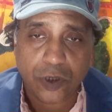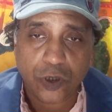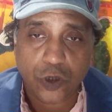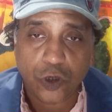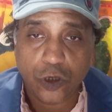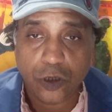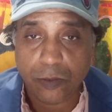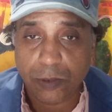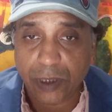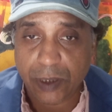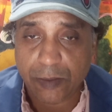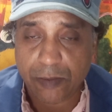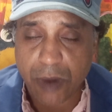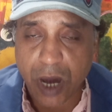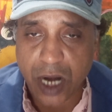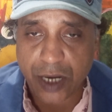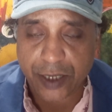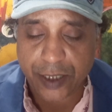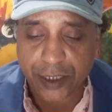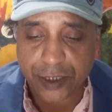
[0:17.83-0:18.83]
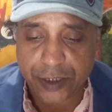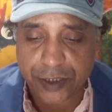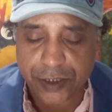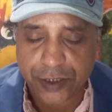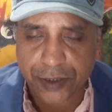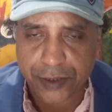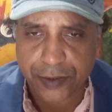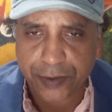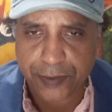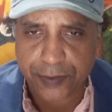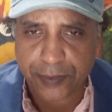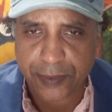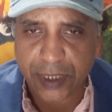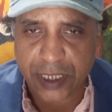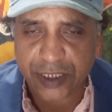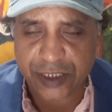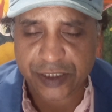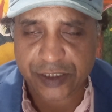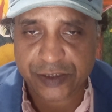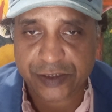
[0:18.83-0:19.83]
global market
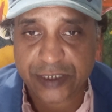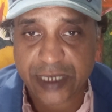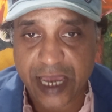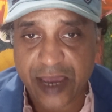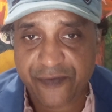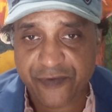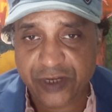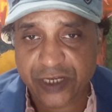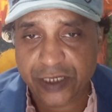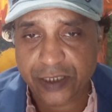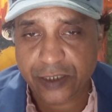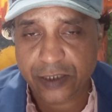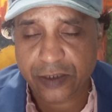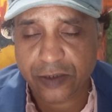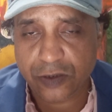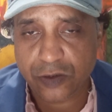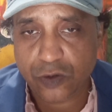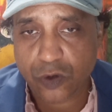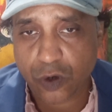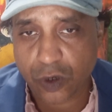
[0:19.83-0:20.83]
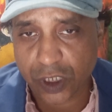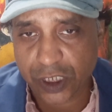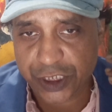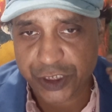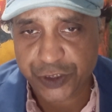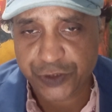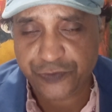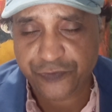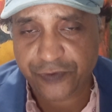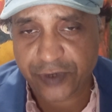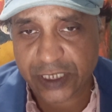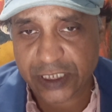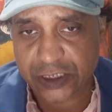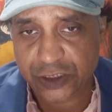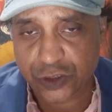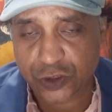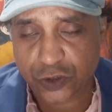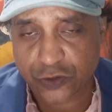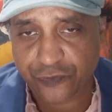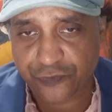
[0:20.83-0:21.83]
that is having college
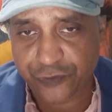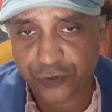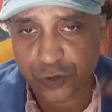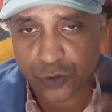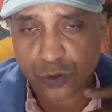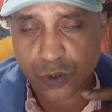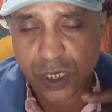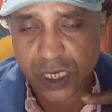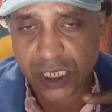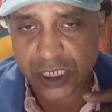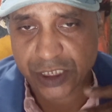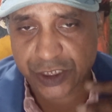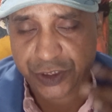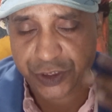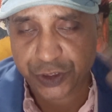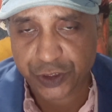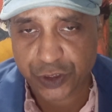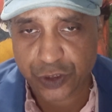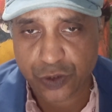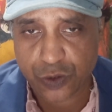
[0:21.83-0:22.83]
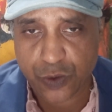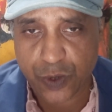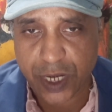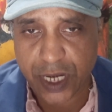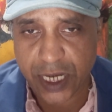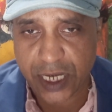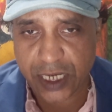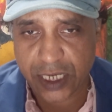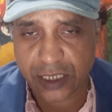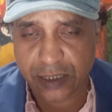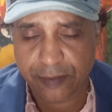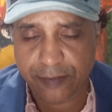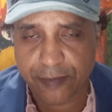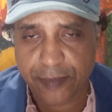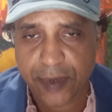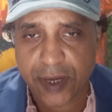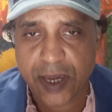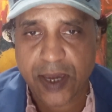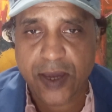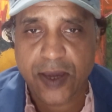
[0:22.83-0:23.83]
friends of US, UK,
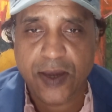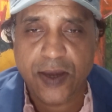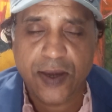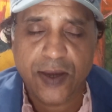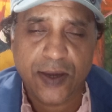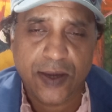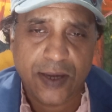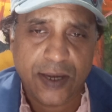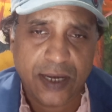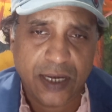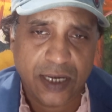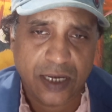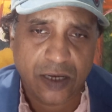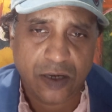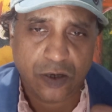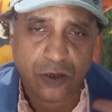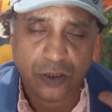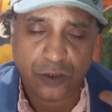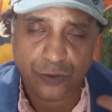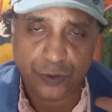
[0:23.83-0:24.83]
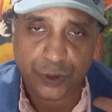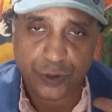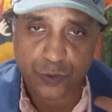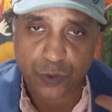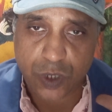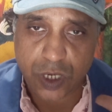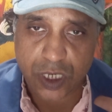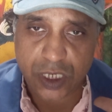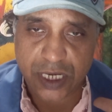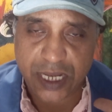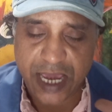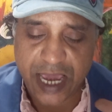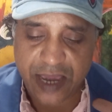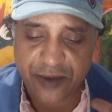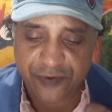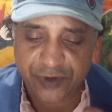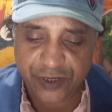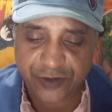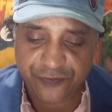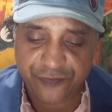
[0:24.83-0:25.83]
all over the world
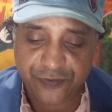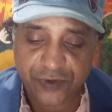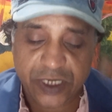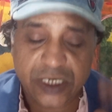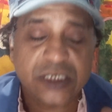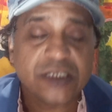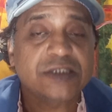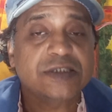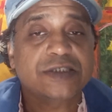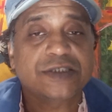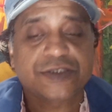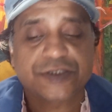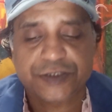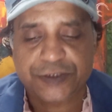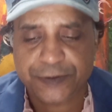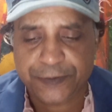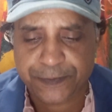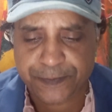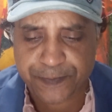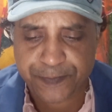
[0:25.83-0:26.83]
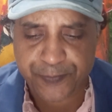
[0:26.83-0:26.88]
having friends